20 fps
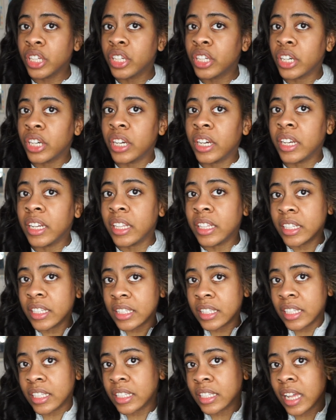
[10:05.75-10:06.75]
good, at
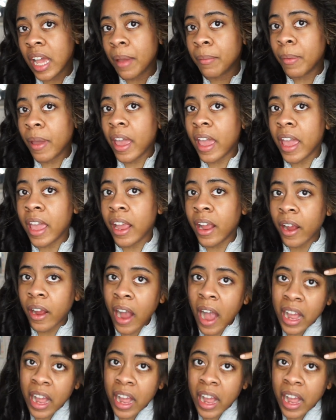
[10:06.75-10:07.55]
least this type of hair.